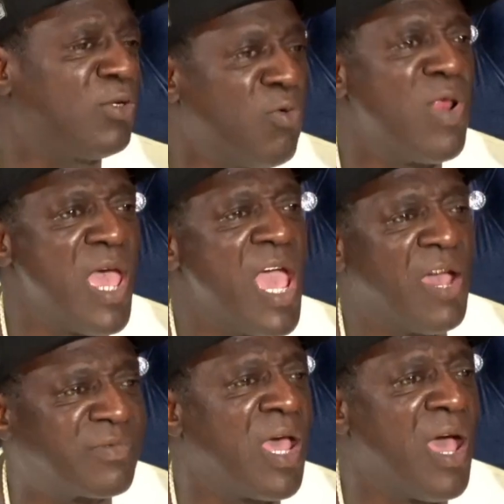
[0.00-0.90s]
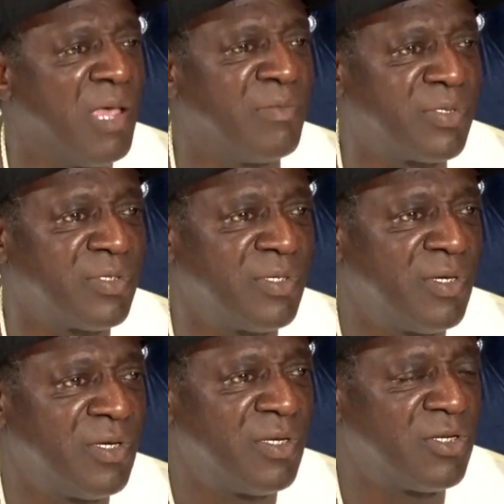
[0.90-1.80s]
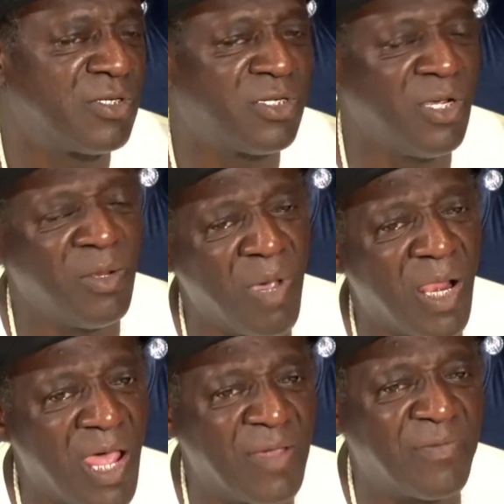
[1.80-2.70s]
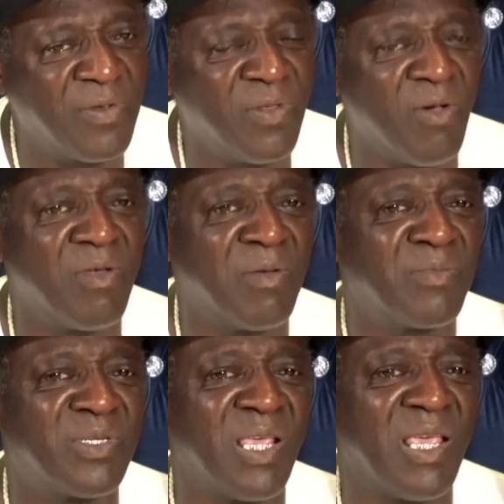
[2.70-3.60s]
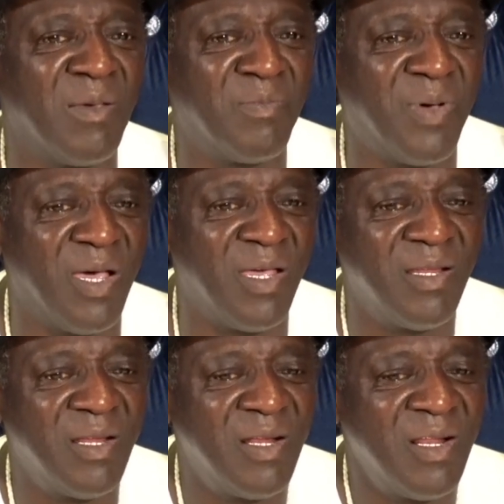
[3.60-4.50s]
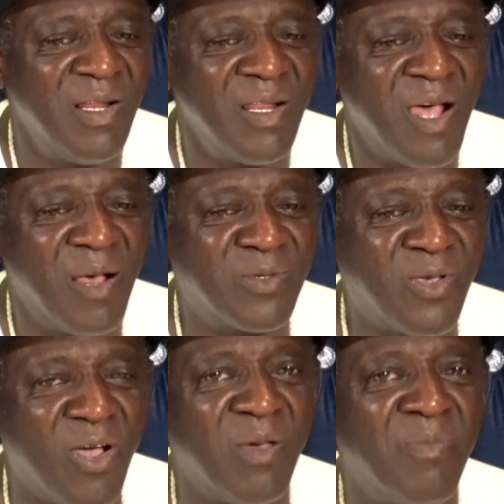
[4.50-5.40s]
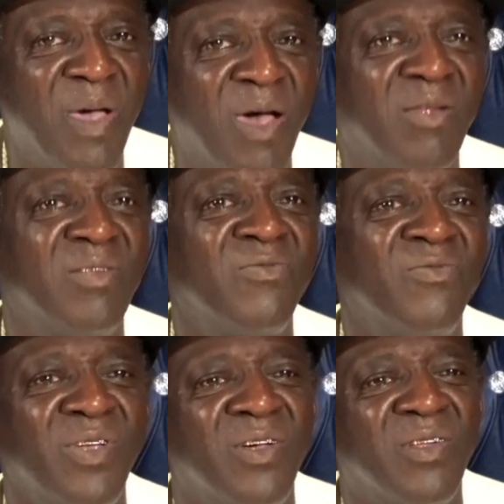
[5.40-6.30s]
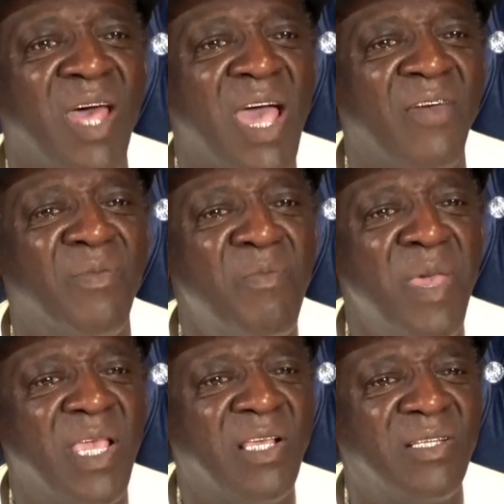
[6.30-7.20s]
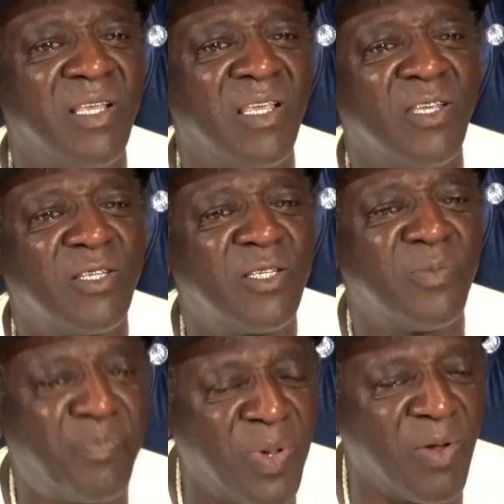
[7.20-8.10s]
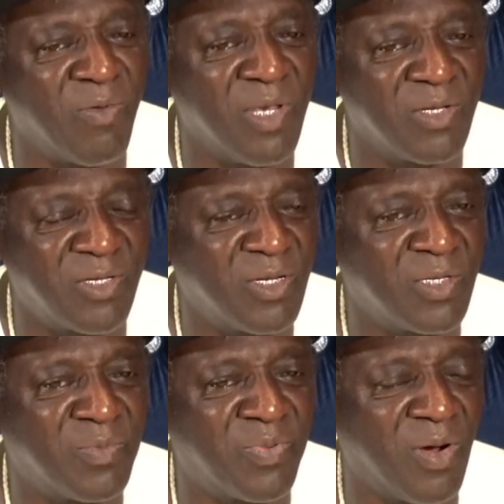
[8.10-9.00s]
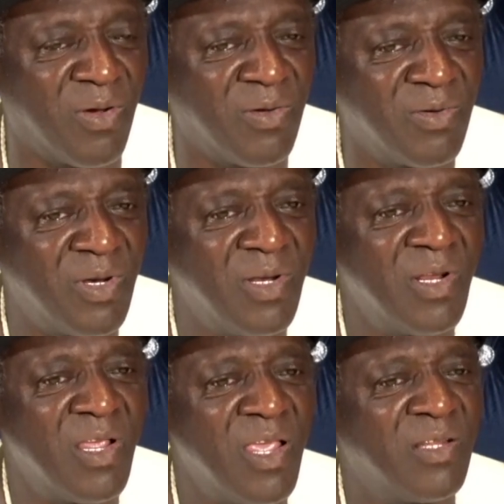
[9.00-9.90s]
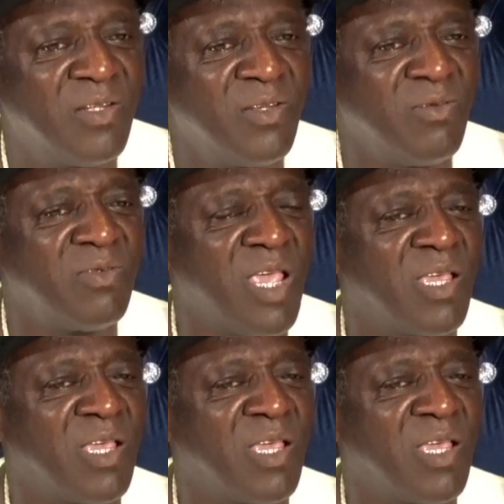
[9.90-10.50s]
and a half times and shit in my life, you know what I'm saying? But I'm talking about real live amazing experiences, bro. And you taking